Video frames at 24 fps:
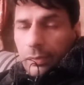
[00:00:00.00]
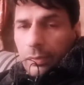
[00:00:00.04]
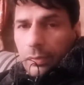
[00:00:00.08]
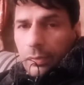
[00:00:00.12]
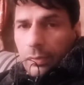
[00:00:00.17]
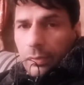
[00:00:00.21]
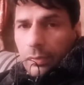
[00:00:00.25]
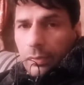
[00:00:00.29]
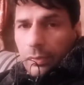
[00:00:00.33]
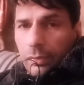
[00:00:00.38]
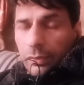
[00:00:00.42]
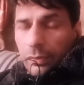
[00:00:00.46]

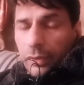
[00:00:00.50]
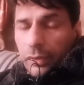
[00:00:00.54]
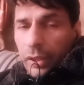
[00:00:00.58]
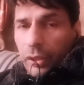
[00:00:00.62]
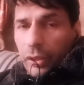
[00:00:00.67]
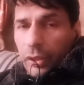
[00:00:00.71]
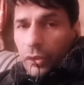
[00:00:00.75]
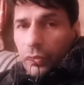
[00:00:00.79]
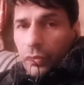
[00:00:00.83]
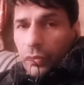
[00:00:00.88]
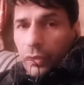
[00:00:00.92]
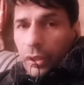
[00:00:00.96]
When you
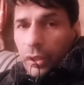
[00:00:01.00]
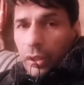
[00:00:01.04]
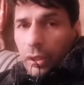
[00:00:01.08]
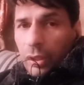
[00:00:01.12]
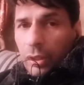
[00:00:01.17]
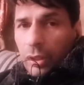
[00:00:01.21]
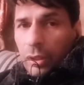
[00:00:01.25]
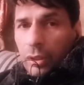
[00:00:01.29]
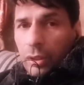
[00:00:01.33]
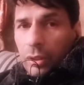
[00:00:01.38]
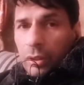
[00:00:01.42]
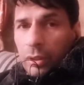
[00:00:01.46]
will
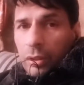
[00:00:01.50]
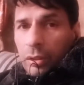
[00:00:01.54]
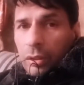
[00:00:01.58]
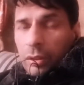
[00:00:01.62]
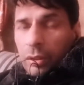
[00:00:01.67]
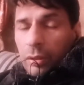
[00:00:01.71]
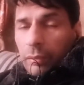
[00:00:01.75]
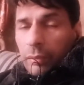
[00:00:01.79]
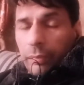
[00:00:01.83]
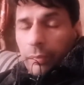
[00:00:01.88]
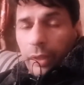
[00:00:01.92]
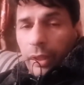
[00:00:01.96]

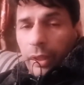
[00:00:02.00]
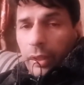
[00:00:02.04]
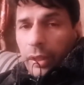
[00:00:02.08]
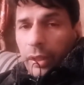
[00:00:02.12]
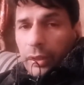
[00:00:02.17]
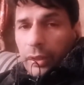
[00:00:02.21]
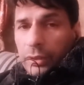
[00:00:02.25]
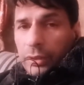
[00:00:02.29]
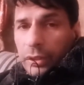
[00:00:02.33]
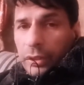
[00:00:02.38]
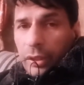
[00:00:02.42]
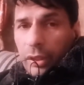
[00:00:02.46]
bring that
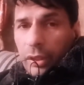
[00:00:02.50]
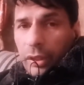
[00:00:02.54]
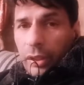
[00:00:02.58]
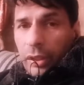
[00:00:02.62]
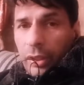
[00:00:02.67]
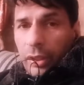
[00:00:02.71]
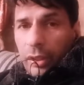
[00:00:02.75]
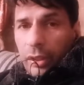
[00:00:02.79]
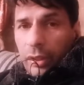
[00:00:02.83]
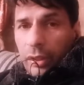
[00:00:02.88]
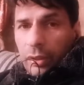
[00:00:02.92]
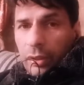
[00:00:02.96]
sheet again?
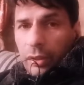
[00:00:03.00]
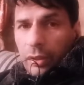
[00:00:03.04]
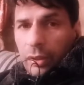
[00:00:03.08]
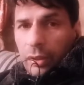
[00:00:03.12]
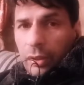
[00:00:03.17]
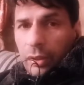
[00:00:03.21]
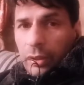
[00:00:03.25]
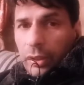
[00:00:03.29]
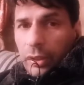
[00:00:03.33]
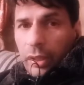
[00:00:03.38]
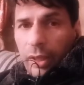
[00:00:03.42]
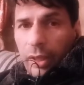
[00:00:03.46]
He
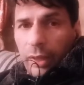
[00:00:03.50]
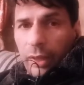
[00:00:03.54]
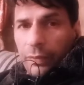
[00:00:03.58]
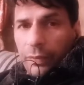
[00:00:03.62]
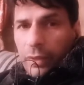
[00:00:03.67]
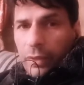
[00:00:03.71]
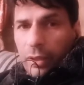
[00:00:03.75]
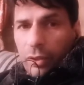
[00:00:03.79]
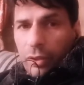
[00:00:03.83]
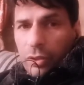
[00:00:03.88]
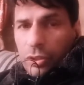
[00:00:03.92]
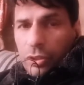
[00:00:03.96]
said I will
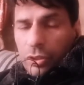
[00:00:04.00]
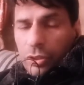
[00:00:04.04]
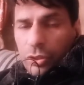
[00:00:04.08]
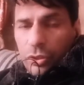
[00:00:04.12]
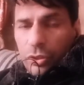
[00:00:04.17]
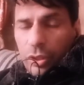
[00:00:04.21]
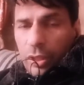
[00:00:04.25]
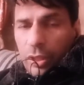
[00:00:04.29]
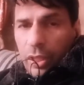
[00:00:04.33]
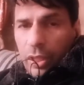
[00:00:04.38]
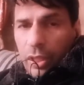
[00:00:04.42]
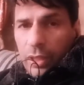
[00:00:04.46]
also
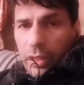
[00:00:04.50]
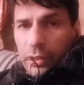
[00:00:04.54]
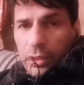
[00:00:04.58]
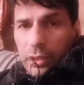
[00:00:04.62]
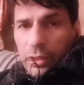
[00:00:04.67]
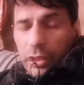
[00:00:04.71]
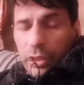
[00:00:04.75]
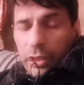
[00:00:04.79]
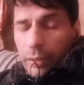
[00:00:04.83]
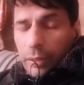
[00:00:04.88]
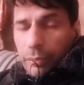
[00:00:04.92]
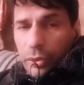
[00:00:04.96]
utilize the same
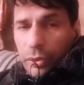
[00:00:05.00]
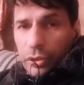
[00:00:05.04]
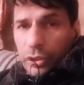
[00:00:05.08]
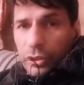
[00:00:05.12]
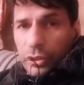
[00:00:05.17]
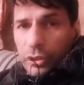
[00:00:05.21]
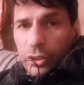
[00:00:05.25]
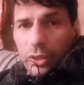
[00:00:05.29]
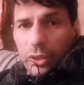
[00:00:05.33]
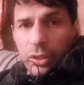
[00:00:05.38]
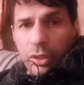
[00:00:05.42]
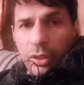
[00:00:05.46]
procedure.
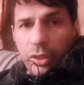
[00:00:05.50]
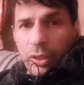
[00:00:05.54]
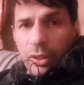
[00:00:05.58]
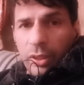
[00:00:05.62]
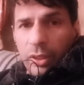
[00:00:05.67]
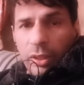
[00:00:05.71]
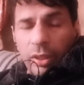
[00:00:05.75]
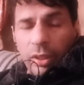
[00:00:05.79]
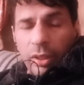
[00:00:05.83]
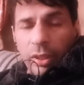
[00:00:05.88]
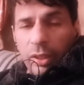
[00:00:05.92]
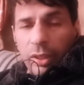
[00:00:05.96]

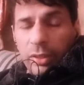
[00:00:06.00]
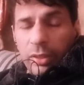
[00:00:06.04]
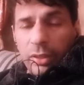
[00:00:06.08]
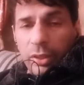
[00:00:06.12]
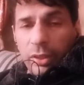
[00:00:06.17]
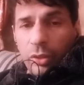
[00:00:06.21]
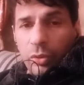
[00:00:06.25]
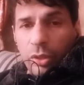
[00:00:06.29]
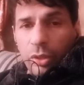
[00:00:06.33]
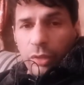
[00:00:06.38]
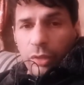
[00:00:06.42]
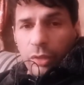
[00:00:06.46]
I said
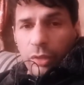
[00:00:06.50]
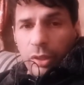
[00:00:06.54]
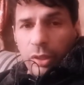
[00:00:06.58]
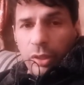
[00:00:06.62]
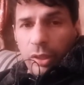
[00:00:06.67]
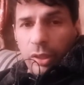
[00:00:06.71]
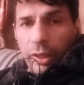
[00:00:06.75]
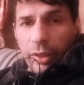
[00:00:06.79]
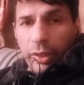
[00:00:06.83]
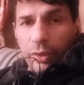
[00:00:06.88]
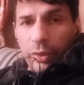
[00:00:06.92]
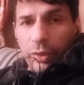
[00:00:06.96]
don't even try
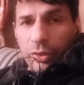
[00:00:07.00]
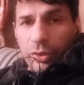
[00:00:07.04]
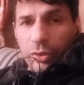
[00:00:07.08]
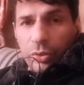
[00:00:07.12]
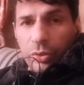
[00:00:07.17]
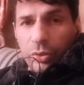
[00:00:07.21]
to use.